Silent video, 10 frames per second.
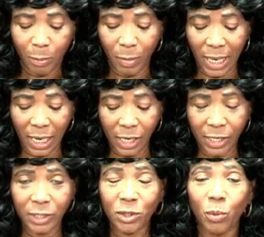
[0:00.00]

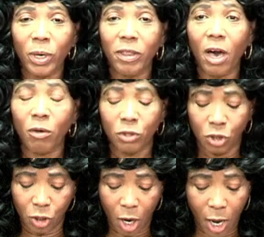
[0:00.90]
Millions
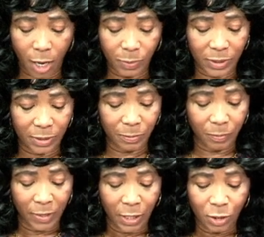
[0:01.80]
without jobs
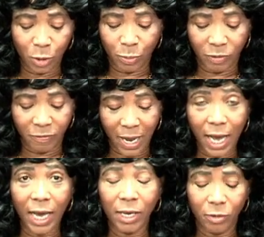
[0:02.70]
to
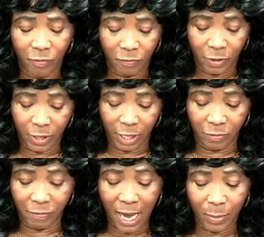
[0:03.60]
provide for
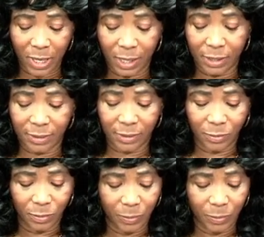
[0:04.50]
their families.